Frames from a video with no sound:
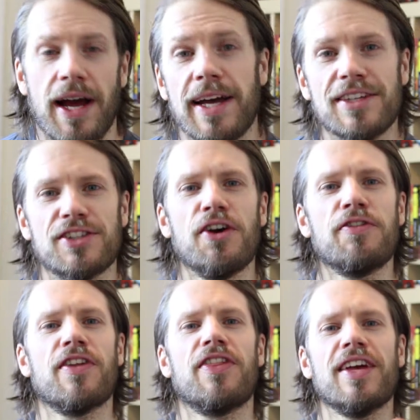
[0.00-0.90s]
Hey,
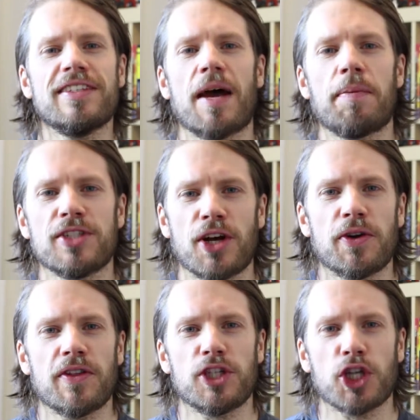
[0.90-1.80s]
so for this episode
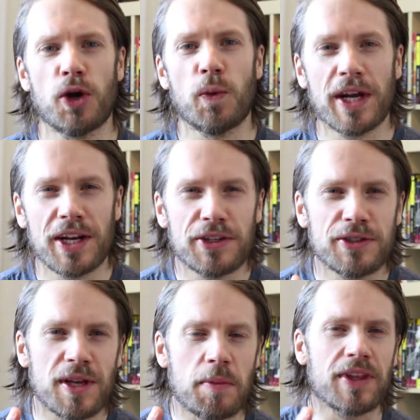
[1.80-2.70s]
of the show, we're going to do
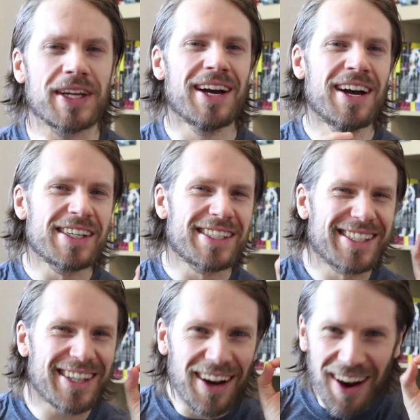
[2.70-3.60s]
something
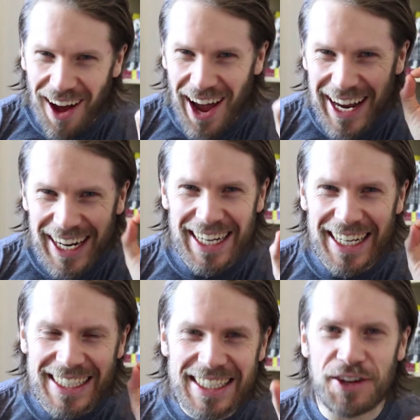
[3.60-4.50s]

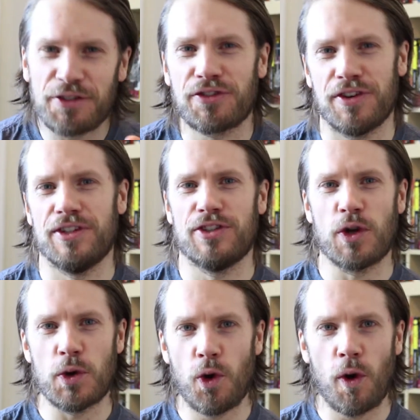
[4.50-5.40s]
slightly different
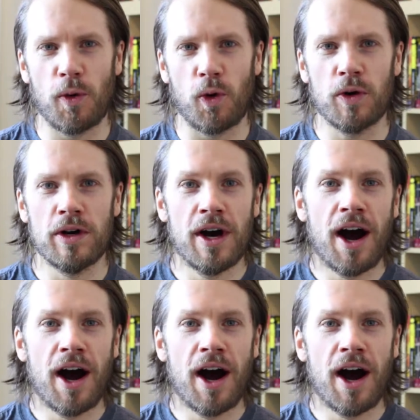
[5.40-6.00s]
to normal.